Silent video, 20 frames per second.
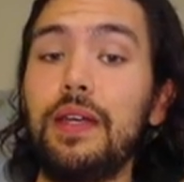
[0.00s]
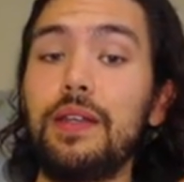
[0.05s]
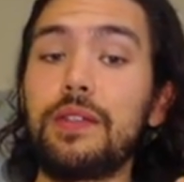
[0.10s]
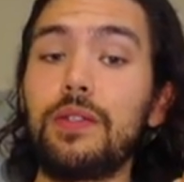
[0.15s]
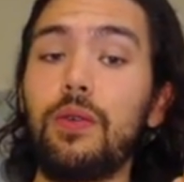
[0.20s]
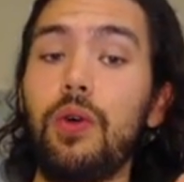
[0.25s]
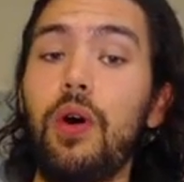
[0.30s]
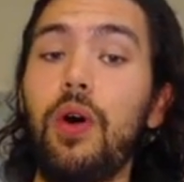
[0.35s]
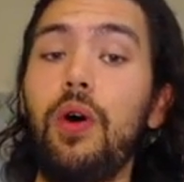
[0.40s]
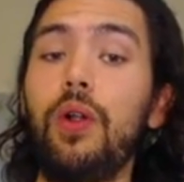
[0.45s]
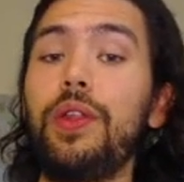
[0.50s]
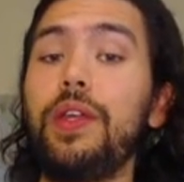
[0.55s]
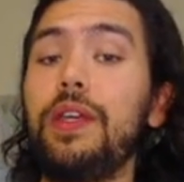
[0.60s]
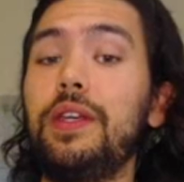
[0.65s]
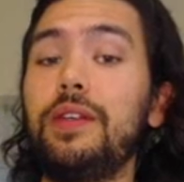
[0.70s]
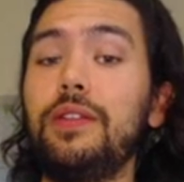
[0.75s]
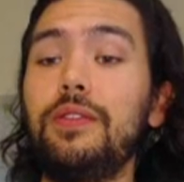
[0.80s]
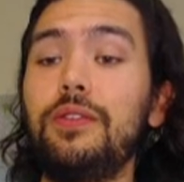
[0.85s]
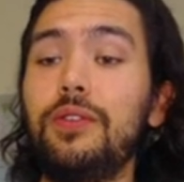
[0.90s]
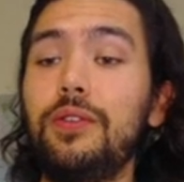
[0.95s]
So all he
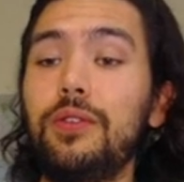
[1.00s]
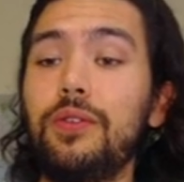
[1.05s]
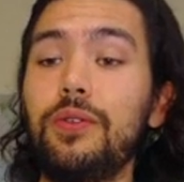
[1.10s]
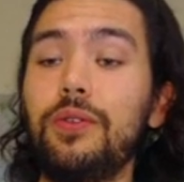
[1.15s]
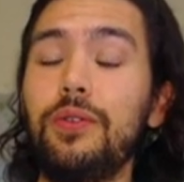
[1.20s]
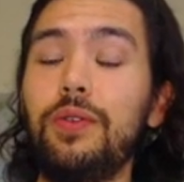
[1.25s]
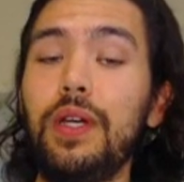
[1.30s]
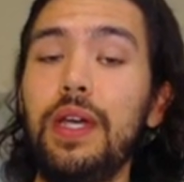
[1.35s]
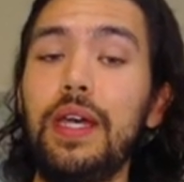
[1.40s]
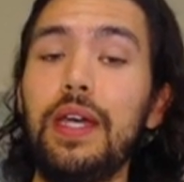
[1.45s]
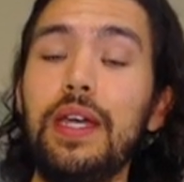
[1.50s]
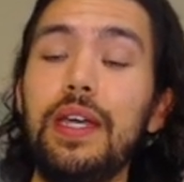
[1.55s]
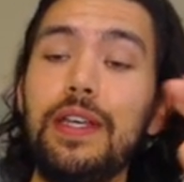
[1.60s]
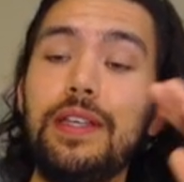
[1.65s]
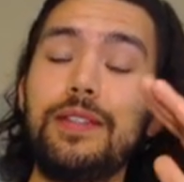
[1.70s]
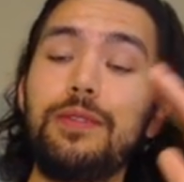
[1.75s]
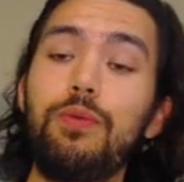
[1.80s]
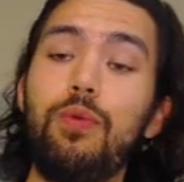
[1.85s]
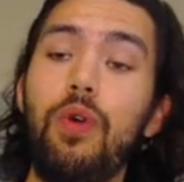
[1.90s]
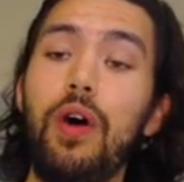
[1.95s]
can do
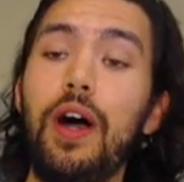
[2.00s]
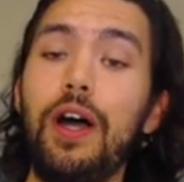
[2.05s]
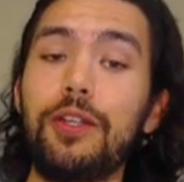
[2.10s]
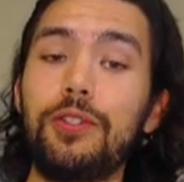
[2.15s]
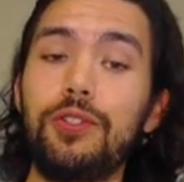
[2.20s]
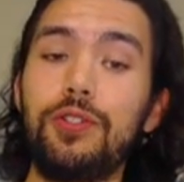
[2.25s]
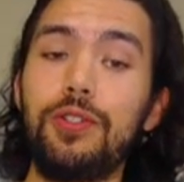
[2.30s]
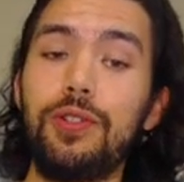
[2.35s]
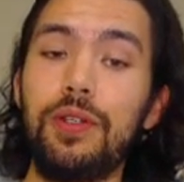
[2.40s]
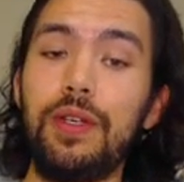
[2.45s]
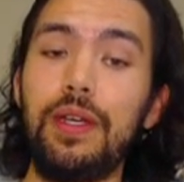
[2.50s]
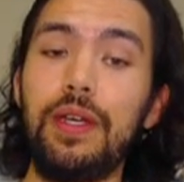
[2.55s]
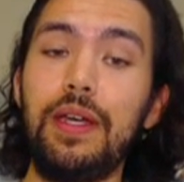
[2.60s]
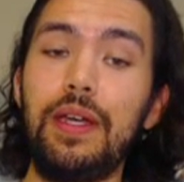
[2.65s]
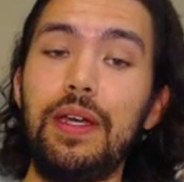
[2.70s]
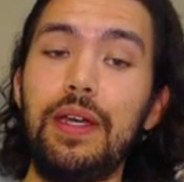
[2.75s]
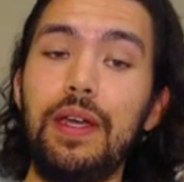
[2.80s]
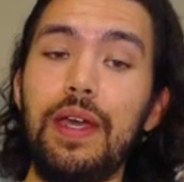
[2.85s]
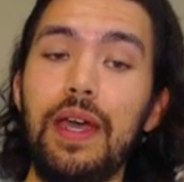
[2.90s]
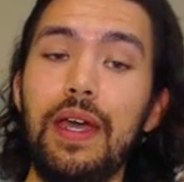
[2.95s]
is watch
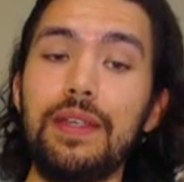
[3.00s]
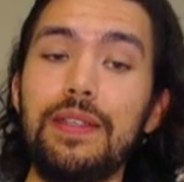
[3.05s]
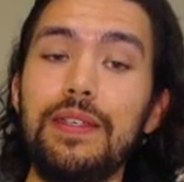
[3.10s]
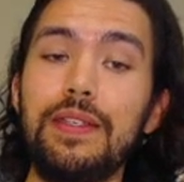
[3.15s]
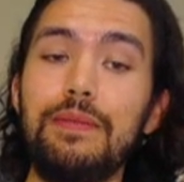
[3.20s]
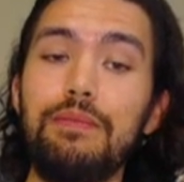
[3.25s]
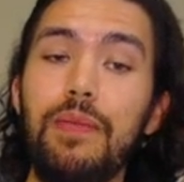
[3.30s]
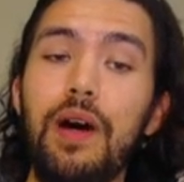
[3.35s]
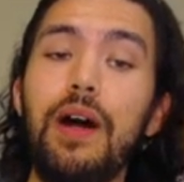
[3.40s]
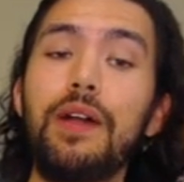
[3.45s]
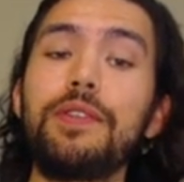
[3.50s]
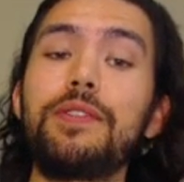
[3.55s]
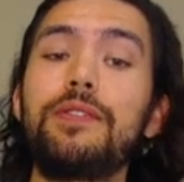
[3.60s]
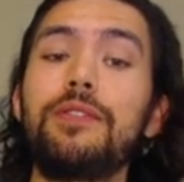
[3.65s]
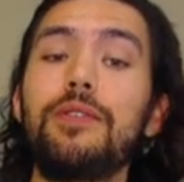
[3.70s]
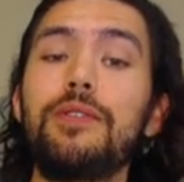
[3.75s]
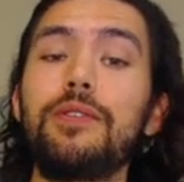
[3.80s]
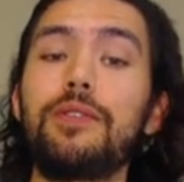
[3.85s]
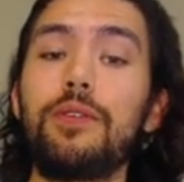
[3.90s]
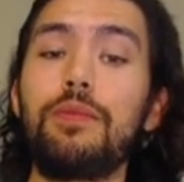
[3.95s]
as his
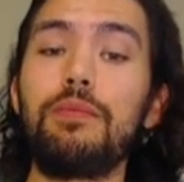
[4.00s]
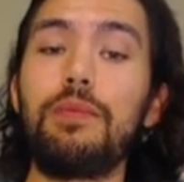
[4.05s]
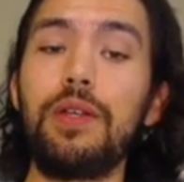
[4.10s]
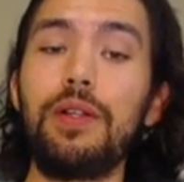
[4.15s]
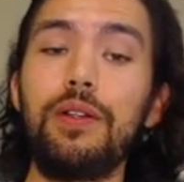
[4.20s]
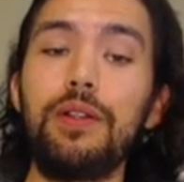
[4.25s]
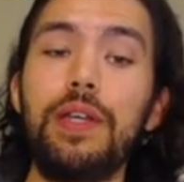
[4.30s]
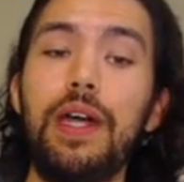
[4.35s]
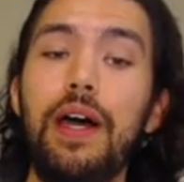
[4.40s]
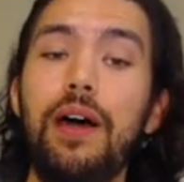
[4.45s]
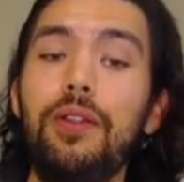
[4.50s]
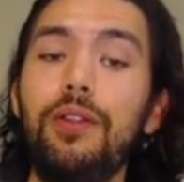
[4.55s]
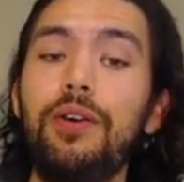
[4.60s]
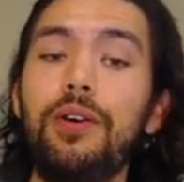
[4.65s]
monsters are milled out.